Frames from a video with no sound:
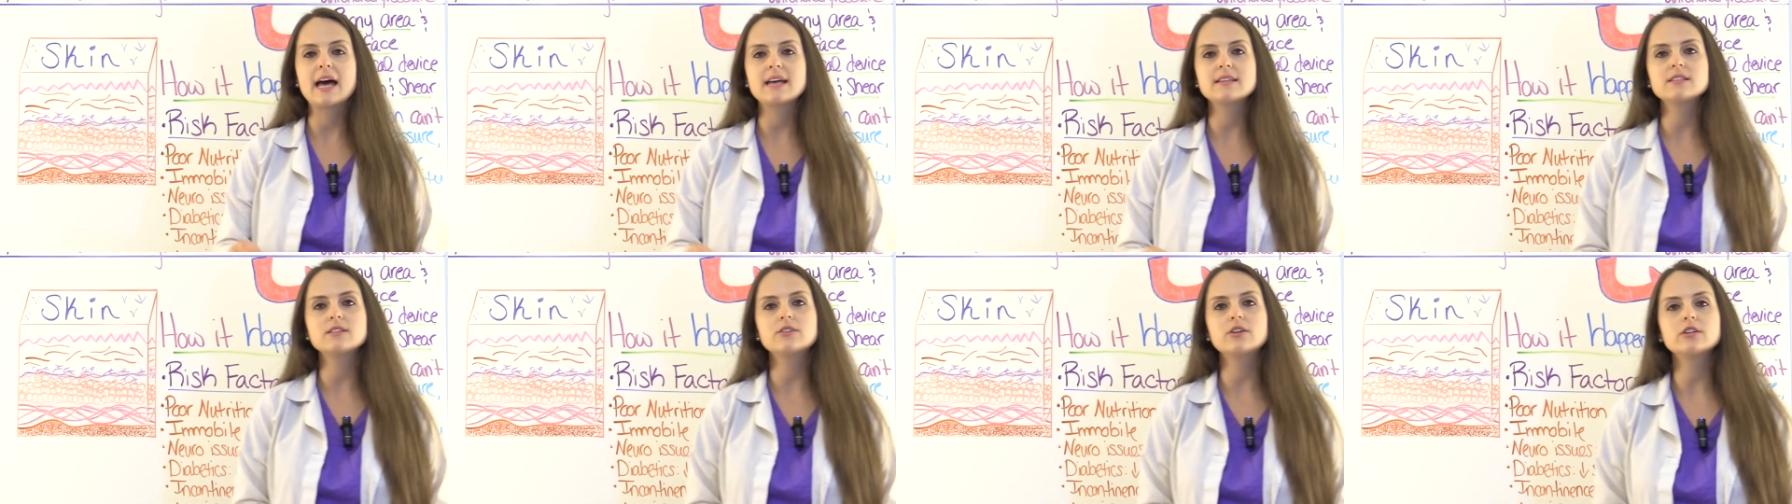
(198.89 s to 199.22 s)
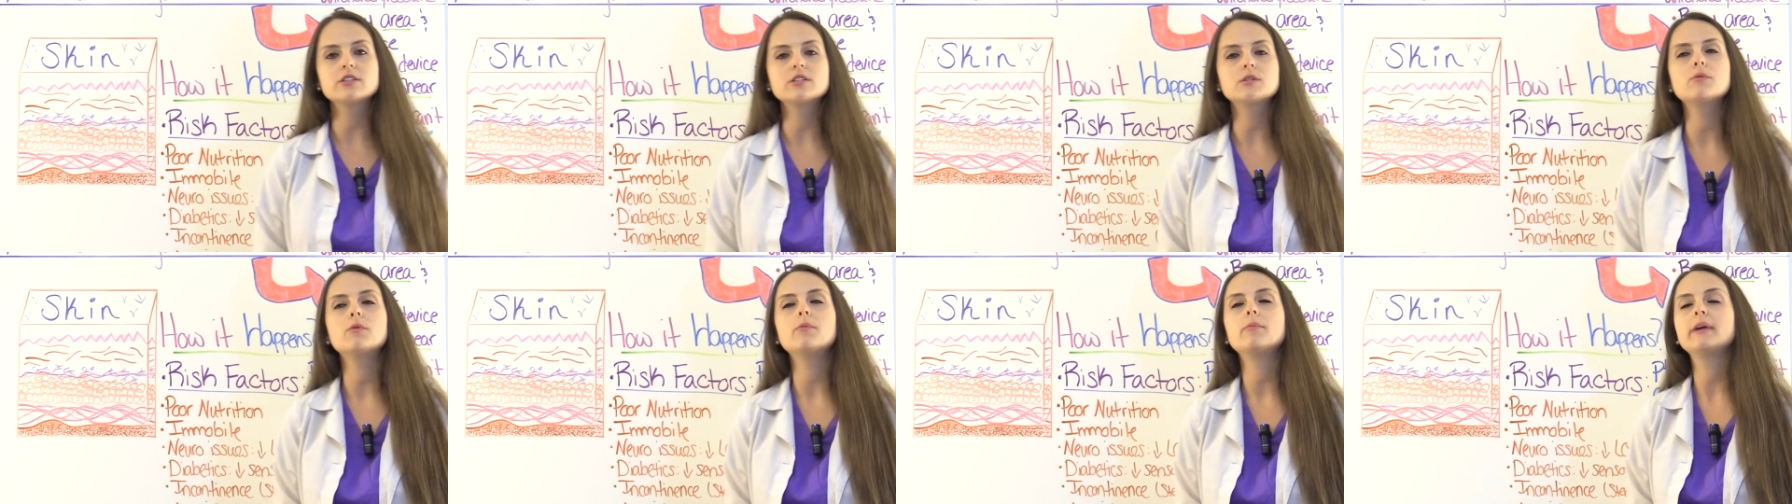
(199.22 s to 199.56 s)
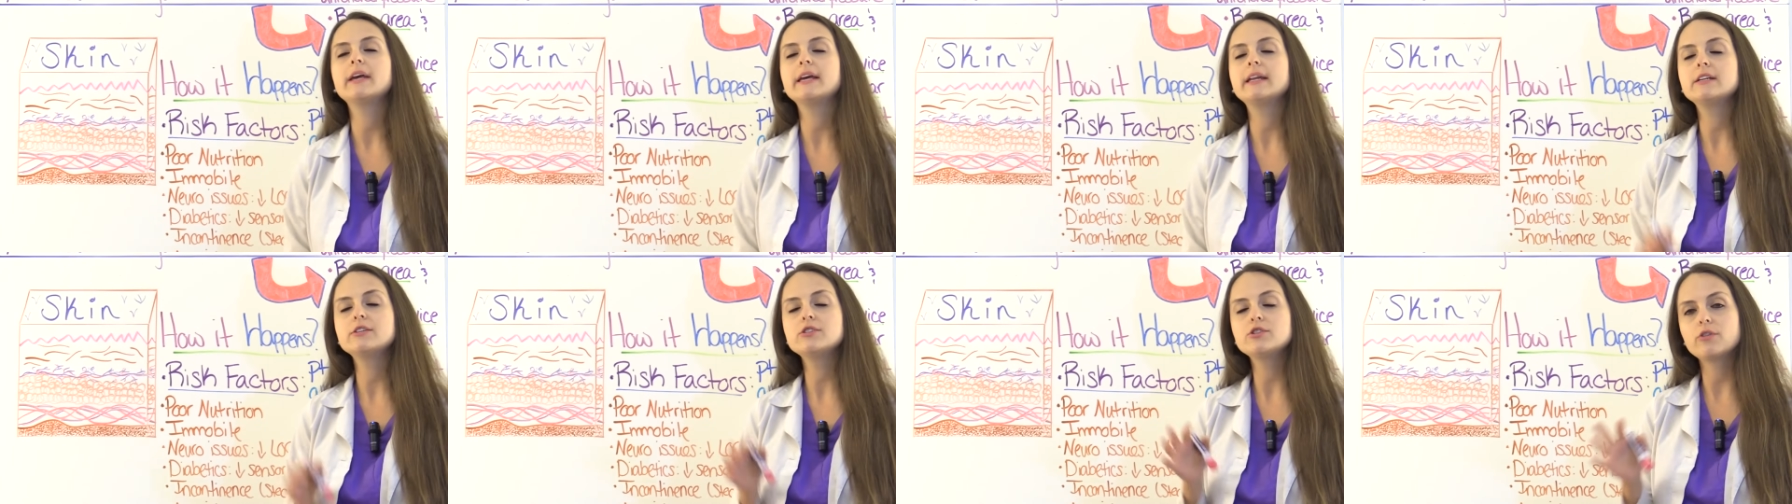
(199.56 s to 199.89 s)
as a nurse, when
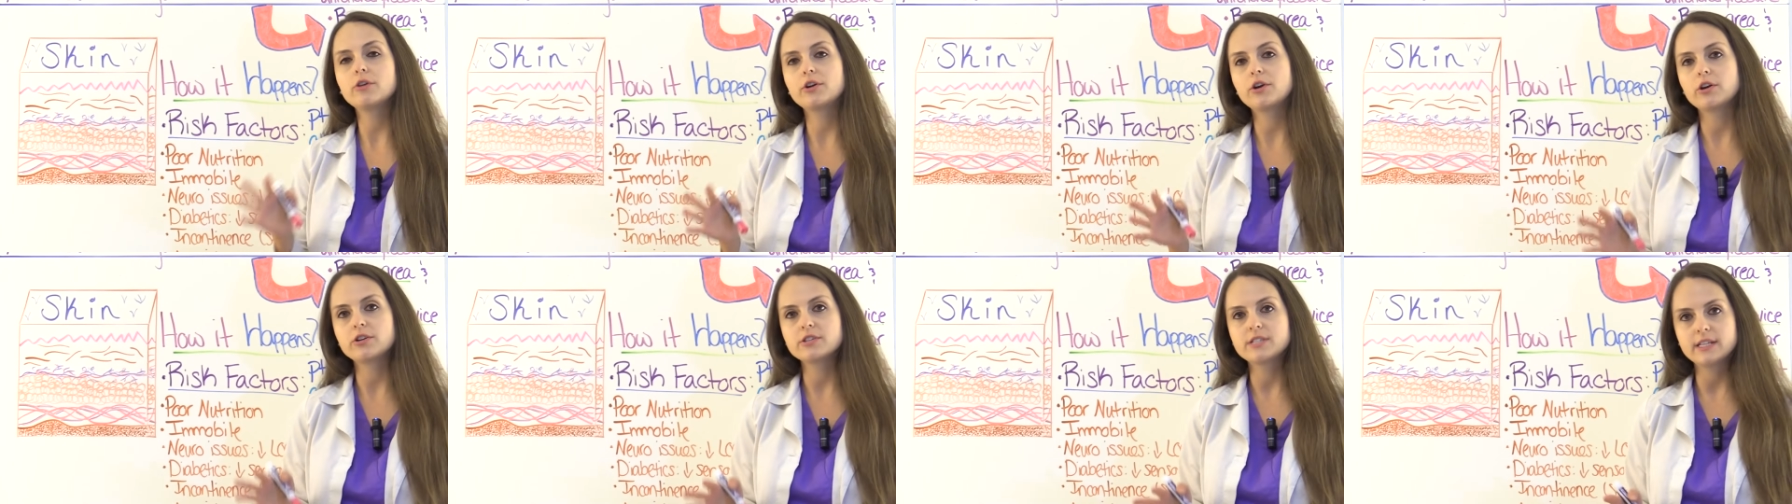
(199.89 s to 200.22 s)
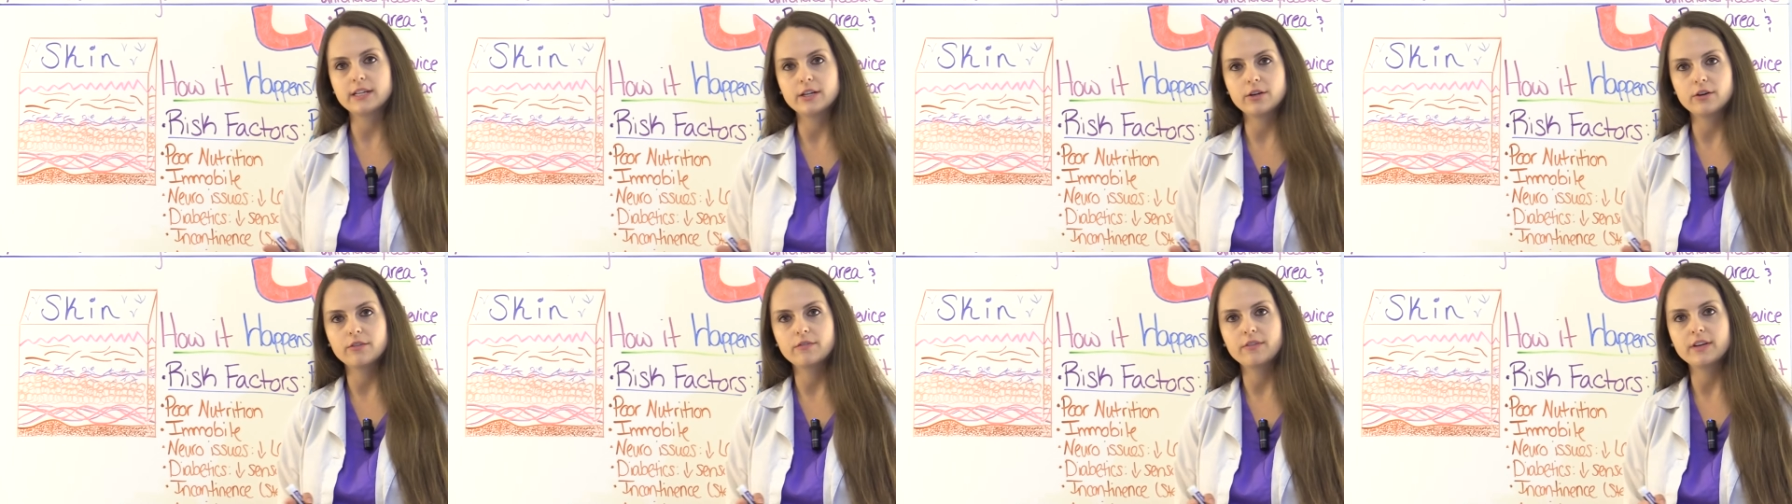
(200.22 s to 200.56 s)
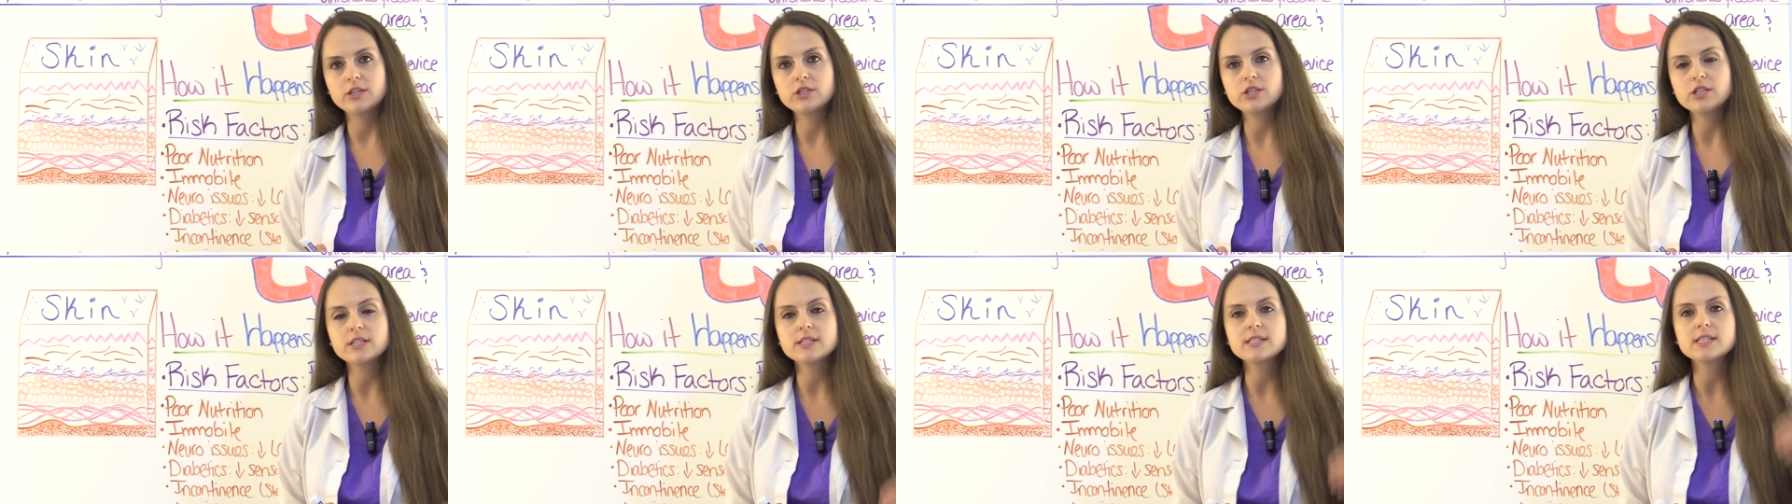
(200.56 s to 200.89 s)
we get into our nursing
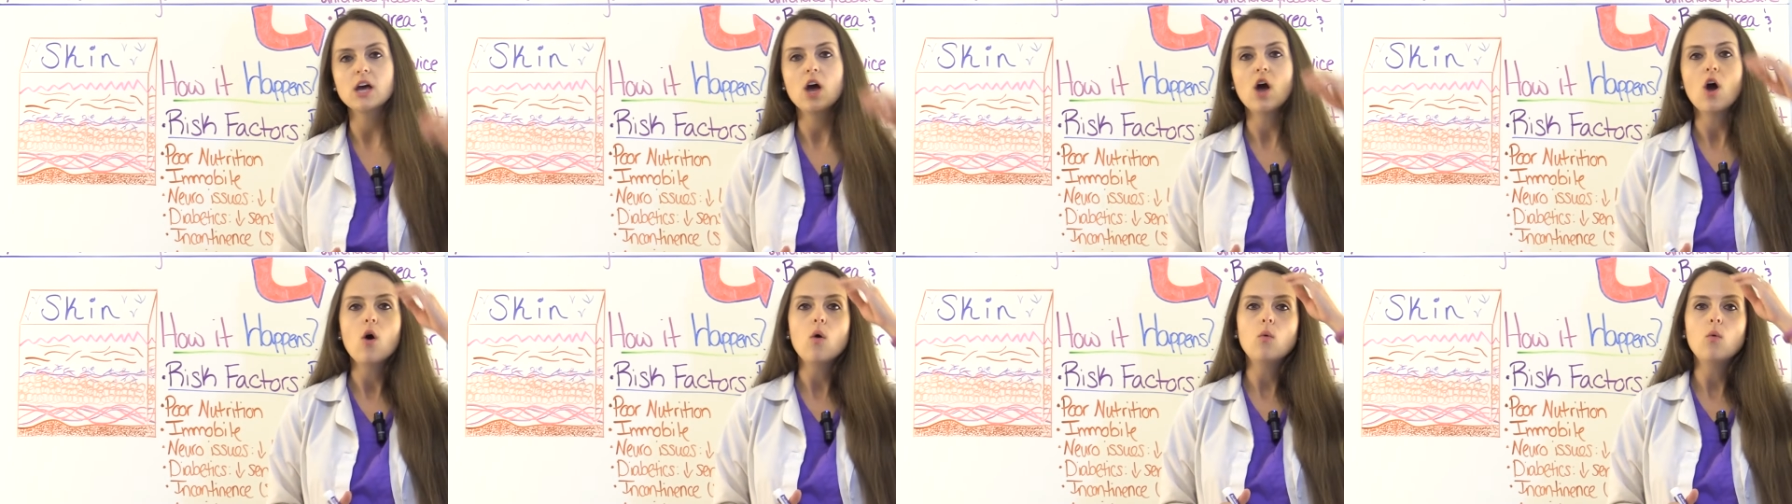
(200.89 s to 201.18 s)
interventions,